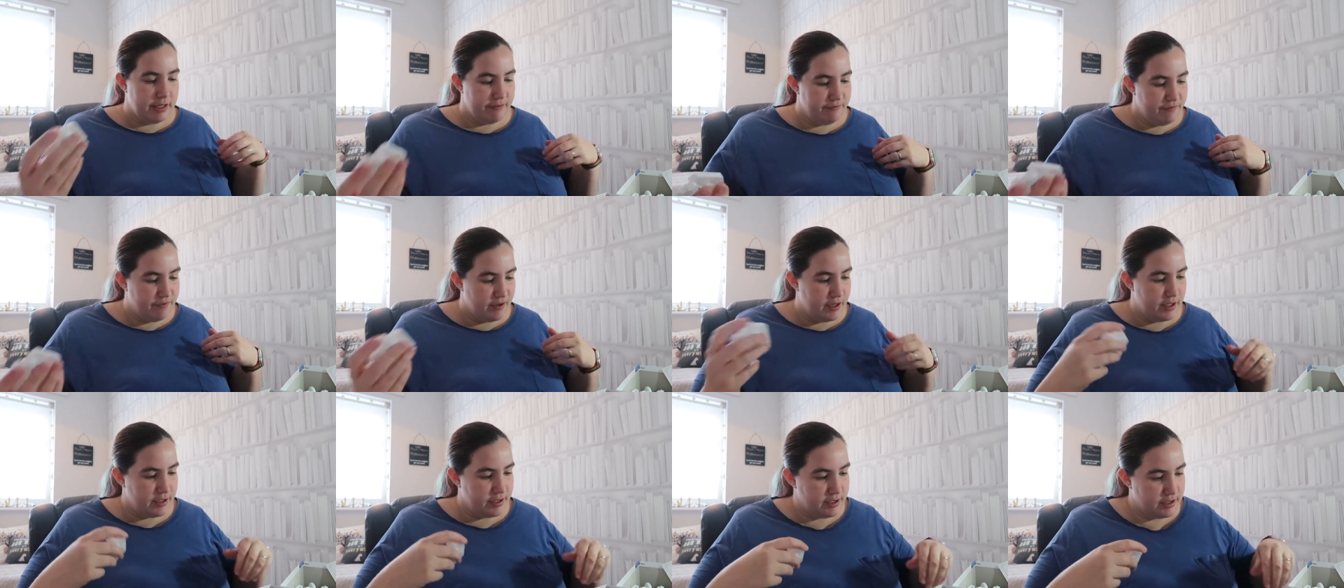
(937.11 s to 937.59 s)

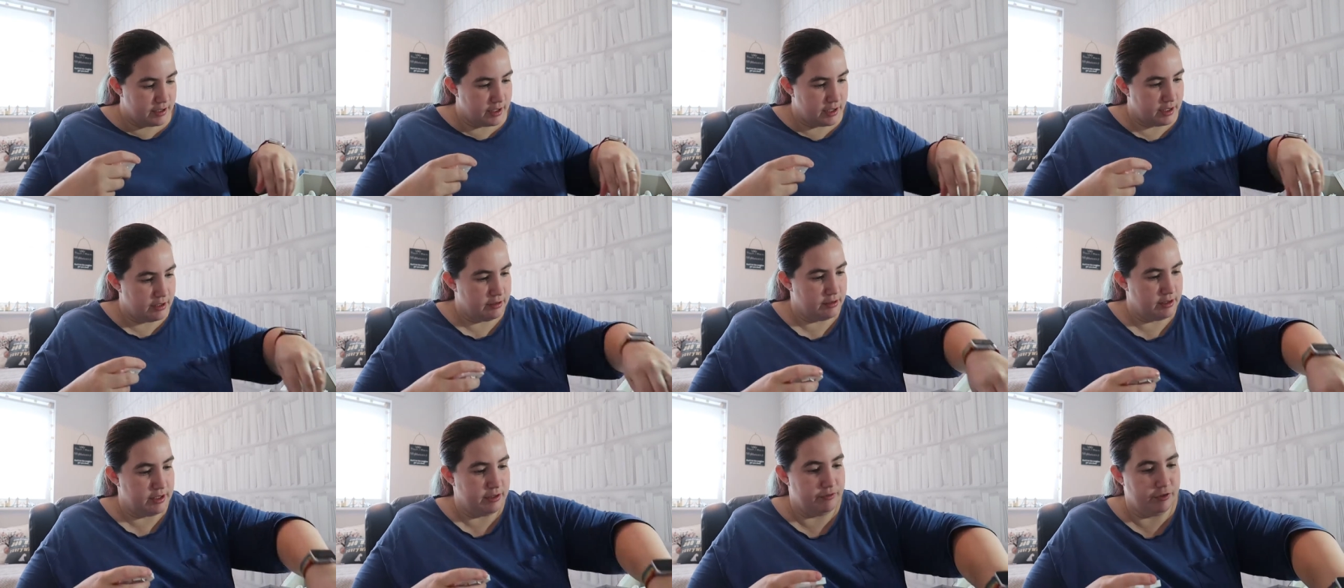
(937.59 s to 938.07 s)

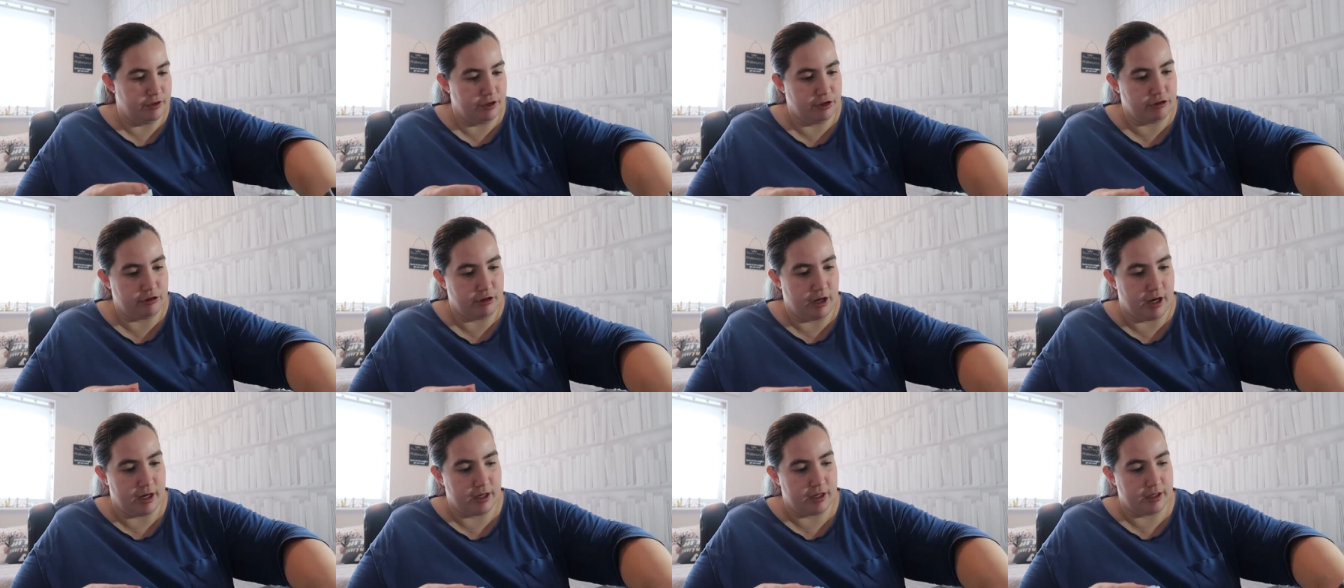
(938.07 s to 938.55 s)
versatile different
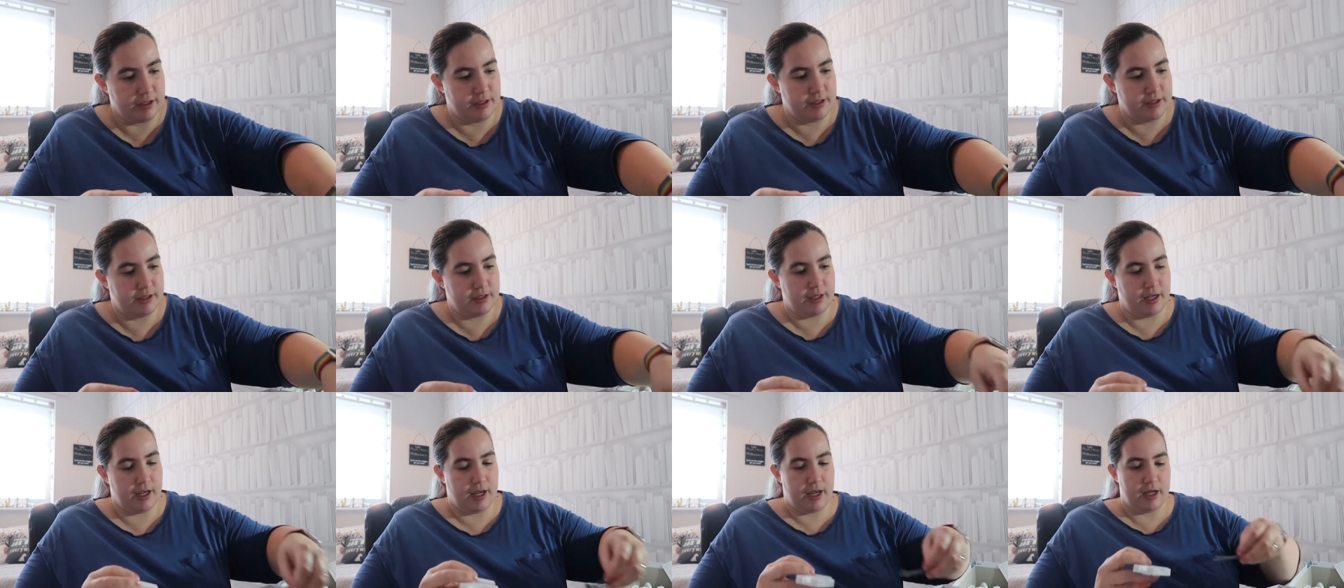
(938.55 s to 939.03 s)

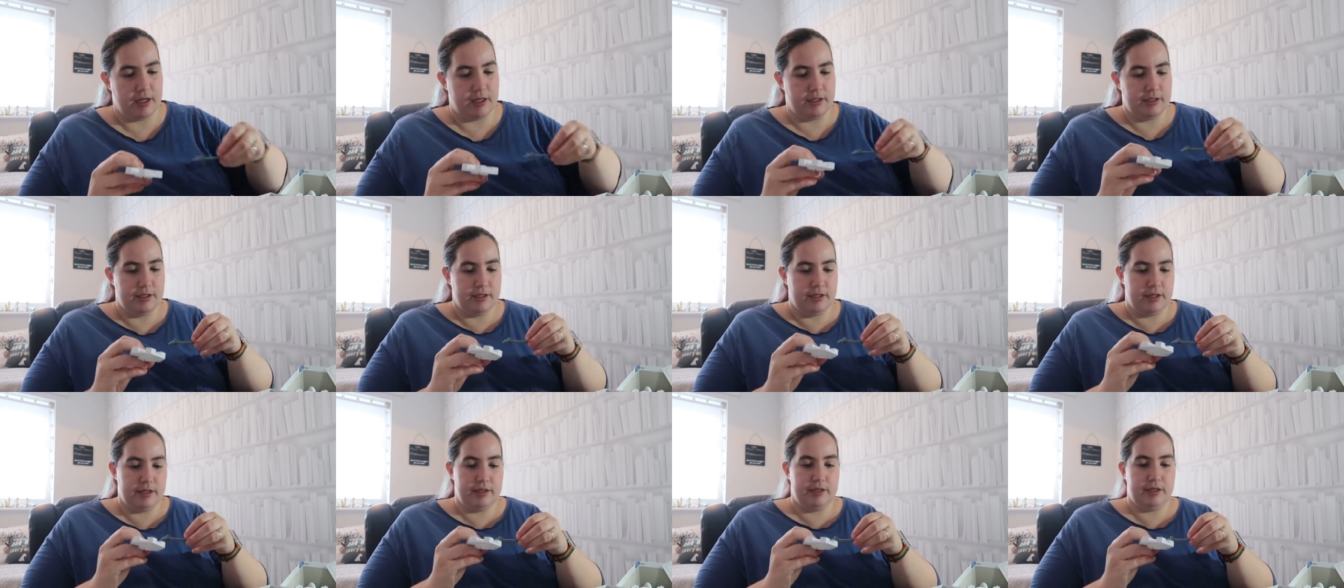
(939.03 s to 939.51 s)
tracks
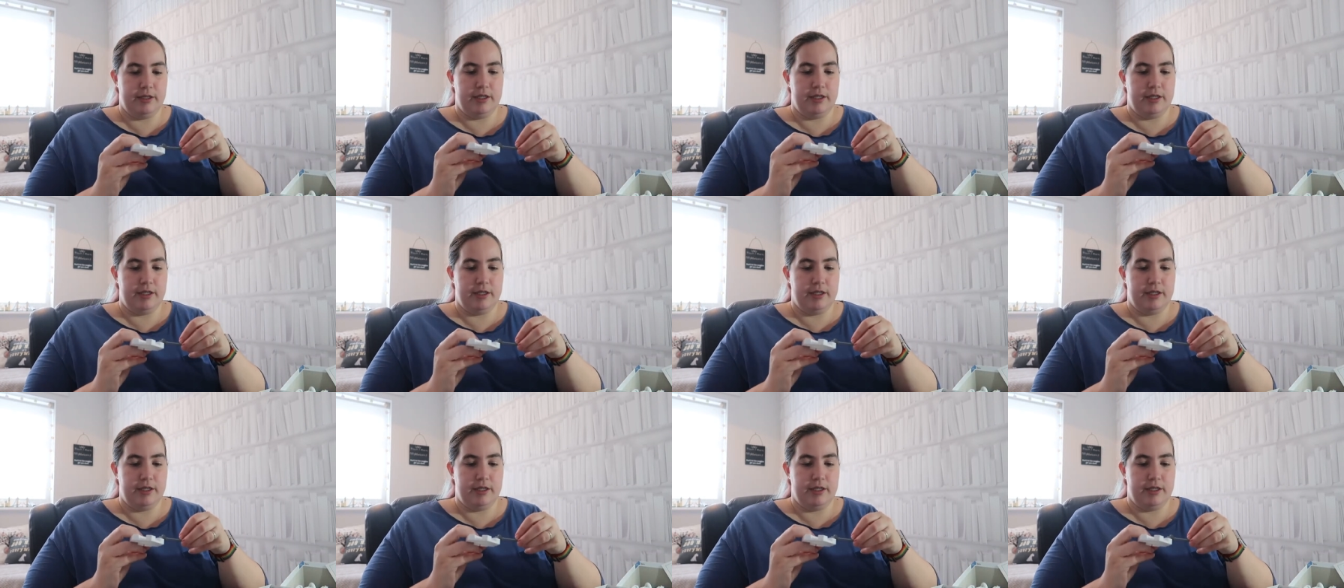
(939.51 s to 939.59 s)
and